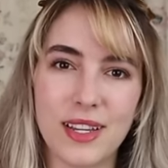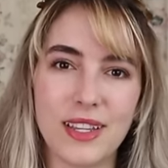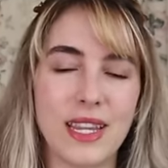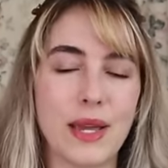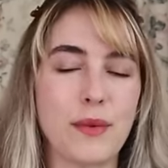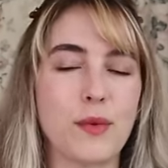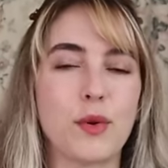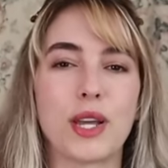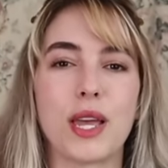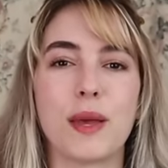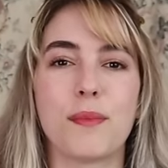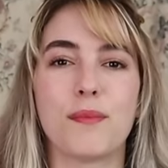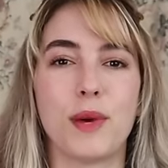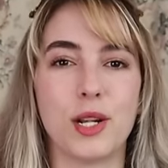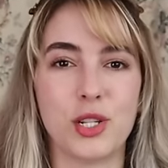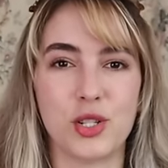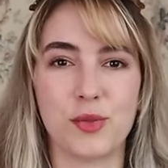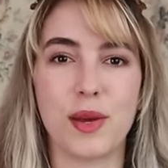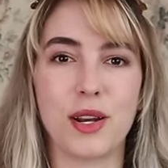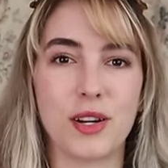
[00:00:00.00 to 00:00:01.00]
they will get
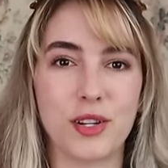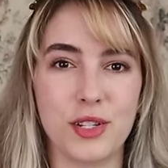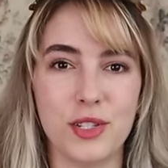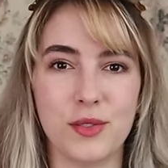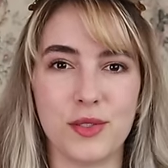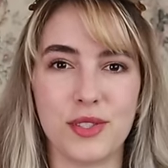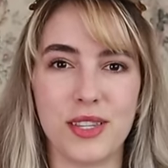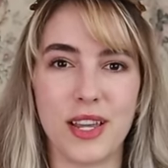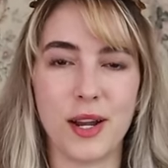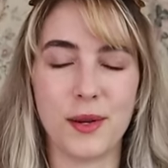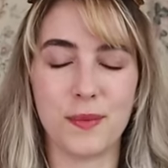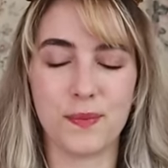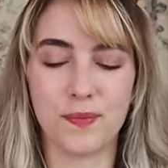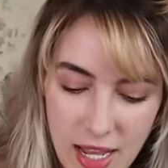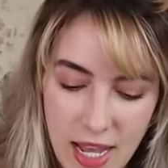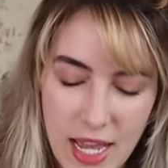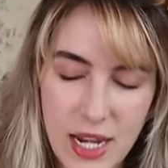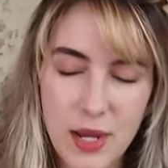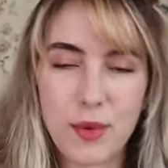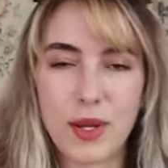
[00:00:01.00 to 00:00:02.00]
much better use there.
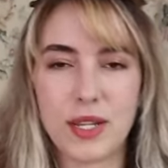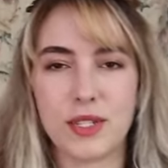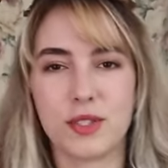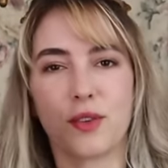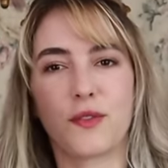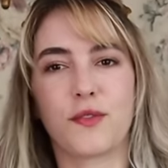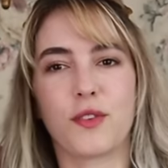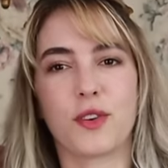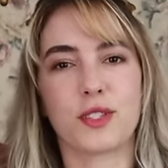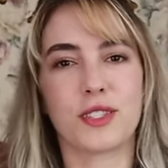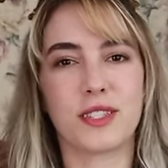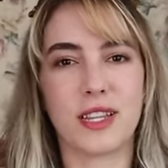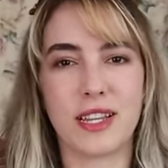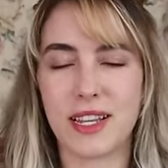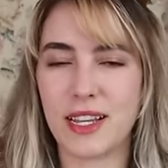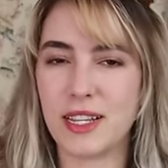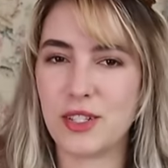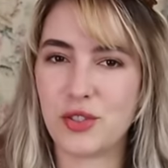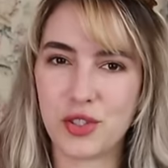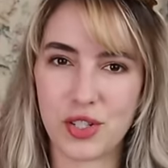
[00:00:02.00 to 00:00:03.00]
Anyway, so first
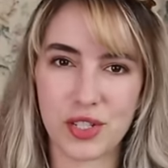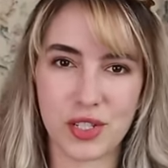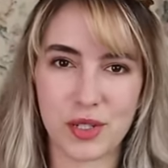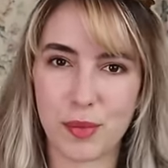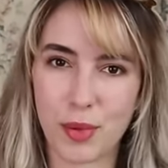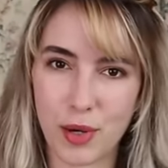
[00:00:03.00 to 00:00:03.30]
thing is just a